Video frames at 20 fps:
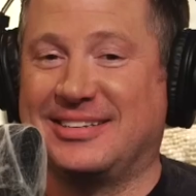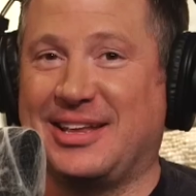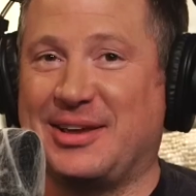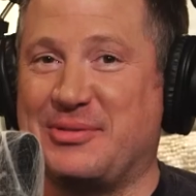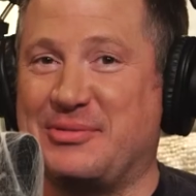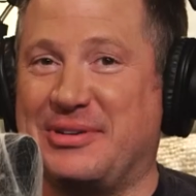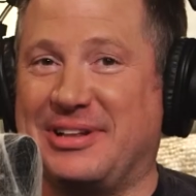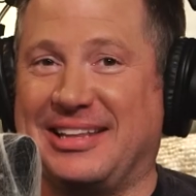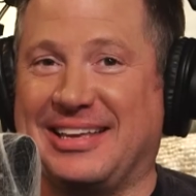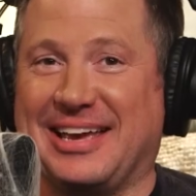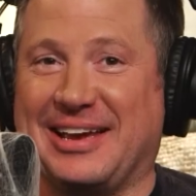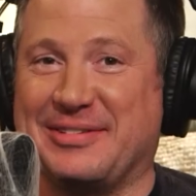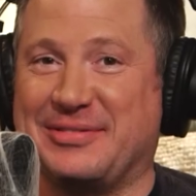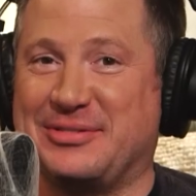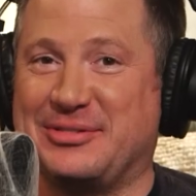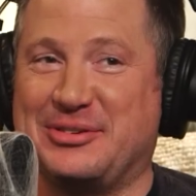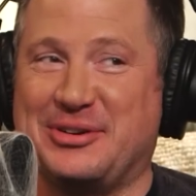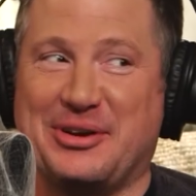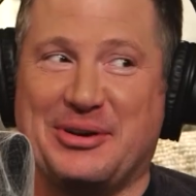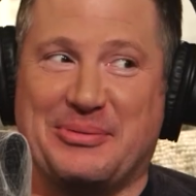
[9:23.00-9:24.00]
They really
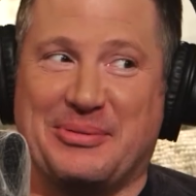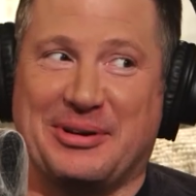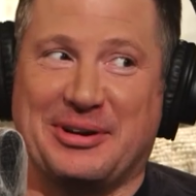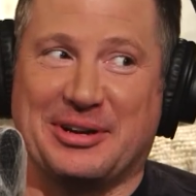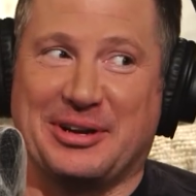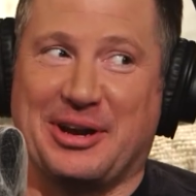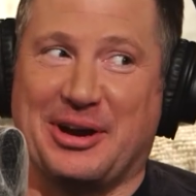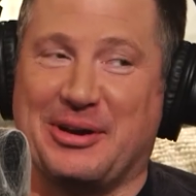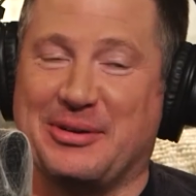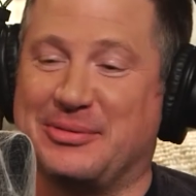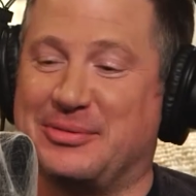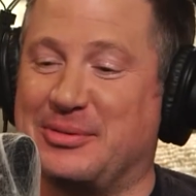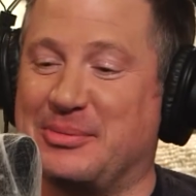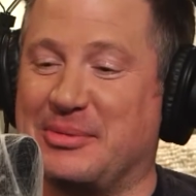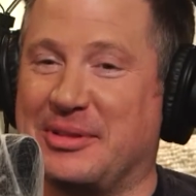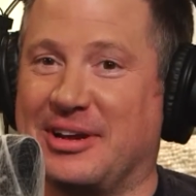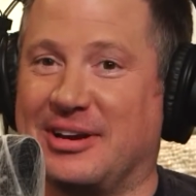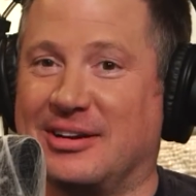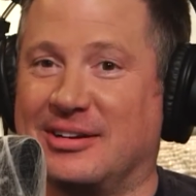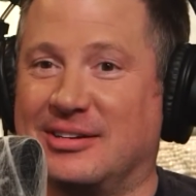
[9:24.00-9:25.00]
have nowhere to go
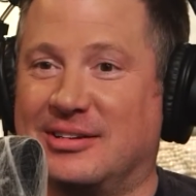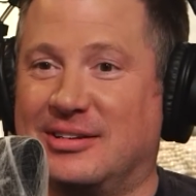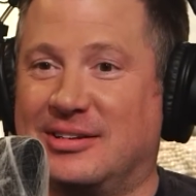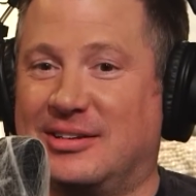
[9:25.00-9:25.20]
from there.